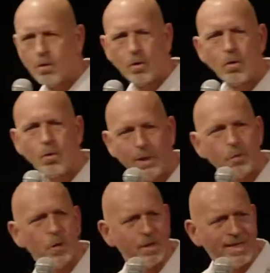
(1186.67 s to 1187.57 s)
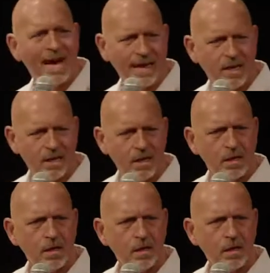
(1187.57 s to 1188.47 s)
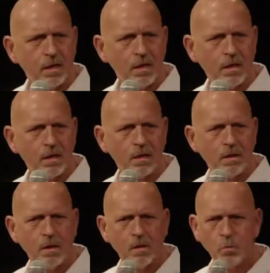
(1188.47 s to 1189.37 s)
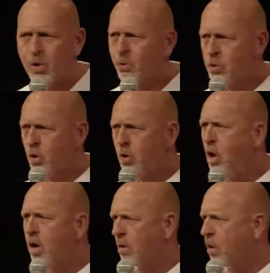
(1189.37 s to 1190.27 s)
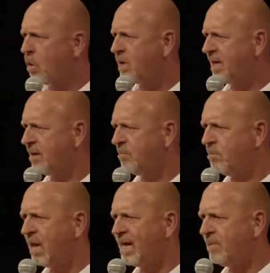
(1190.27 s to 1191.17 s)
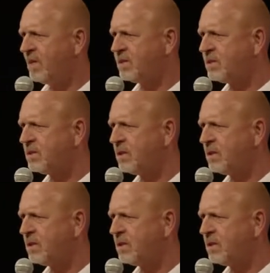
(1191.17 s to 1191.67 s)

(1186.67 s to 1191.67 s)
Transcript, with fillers: Who we were died. We were no longer holy, blameless.